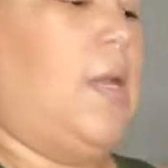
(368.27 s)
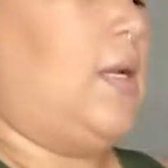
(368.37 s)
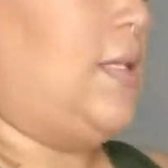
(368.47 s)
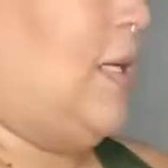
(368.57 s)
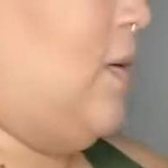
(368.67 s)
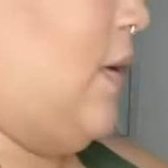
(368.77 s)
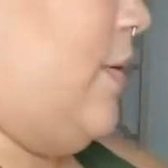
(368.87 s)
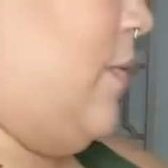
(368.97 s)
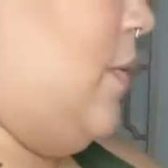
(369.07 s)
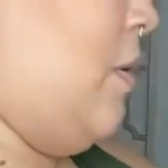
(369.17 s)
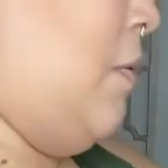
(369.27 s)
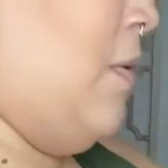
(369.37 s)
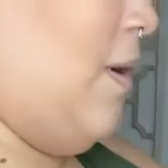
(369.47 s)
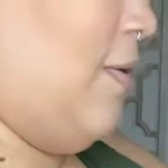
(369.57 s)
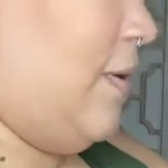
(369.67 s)
because I know I don't know
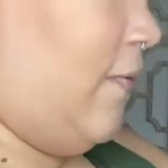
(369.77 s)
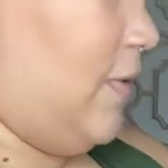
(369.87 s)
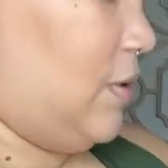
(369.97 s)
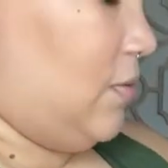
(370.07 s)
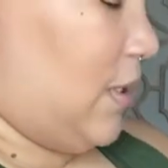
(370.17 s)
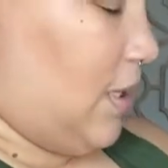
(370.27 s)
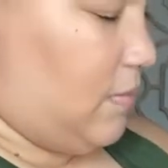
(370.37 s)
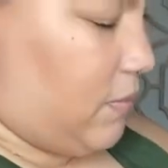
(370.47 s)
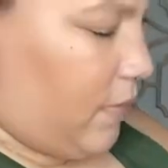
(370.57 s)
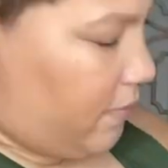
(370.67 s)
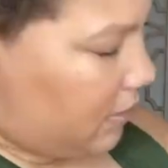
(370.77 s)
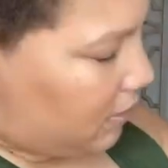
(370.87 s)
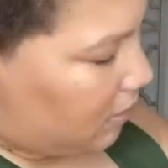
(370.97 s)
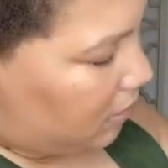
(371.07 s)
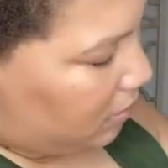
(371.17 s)
all the official names of
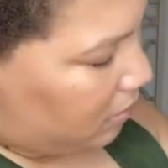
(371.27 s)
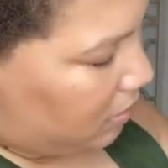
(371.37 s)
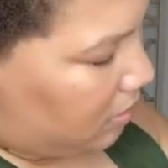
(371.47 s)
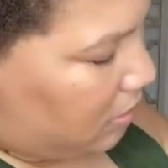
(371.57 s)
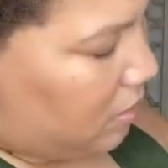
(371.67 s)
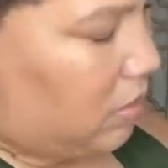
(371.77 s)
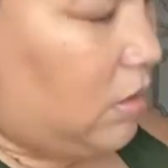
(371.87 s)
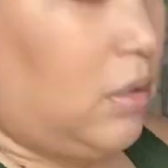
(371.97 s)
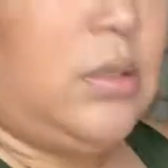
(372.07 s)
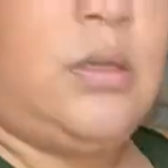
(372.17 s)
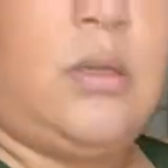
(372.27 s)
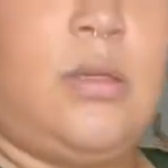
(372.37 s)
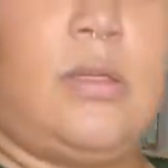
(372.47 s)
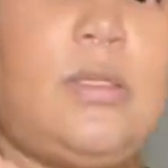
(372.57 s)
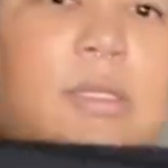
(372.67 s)
everything.
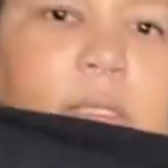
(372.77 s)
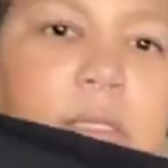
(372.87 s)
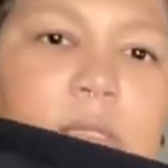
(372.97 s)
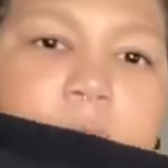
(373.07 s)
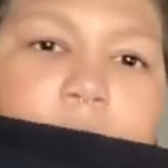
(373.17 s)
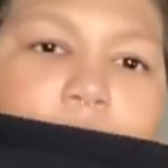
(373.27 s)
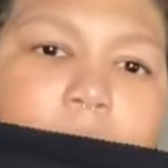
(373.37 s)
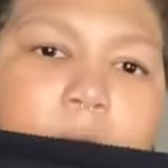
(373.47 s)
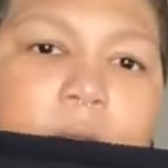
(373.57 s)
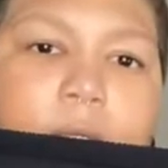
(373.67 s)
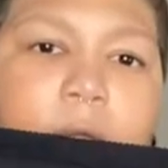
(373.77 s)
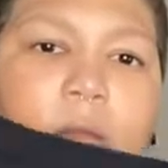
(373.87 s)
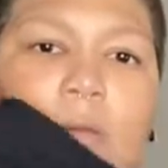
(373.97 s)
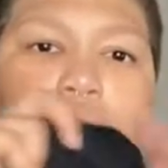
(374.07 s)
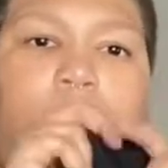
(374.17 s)
This is
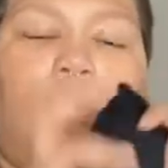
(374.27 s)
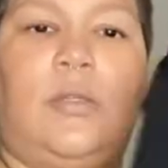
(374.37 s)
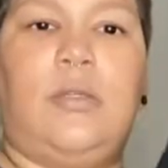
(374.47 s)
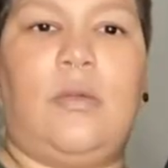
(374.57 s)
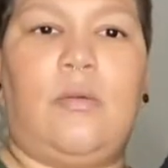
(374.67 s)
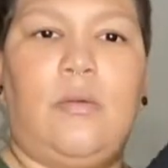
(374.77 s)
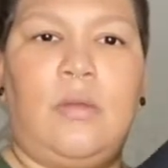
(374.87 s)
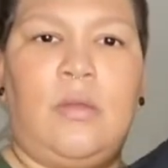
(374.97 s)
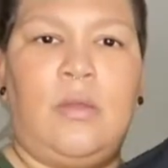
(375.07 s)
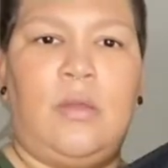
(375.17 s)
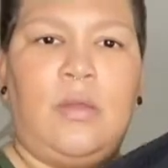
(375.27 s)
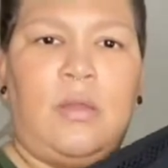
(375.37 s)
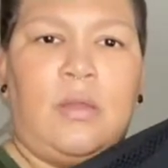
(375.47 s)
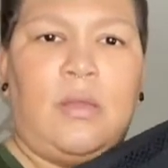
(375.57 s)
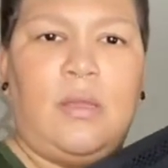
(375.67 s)
amazing. So
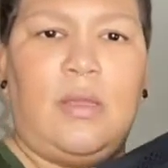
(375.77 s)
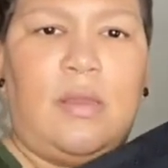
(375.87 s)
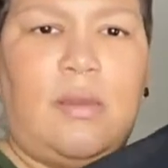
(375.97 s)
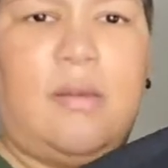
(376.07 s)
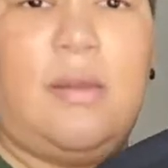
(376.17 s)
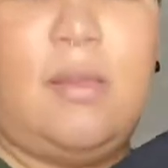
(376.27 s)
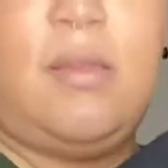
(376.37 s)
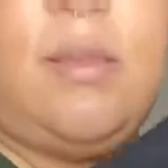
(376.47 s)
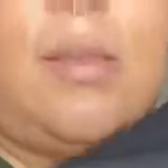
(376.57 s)
here it